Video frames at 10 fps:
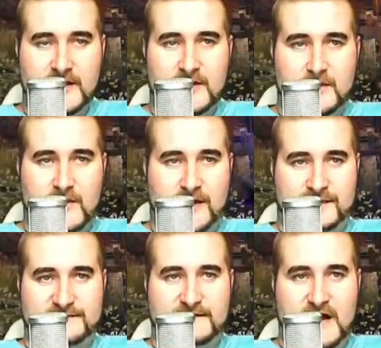wearing
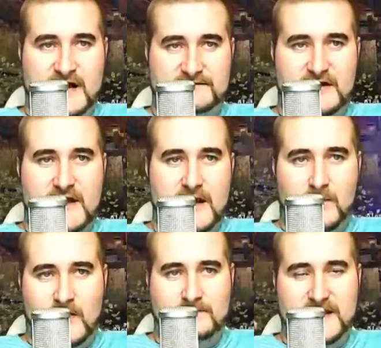5 light,
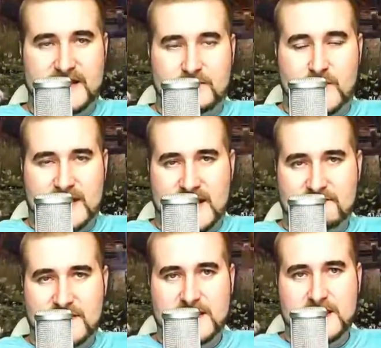1 medium, 1
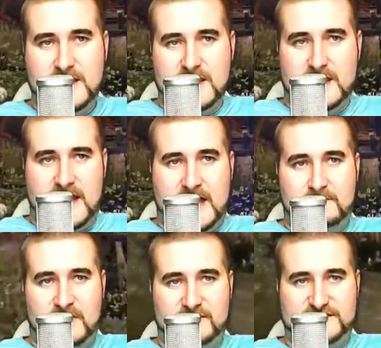heavy, and
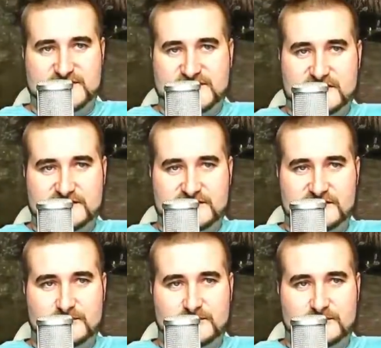my resistances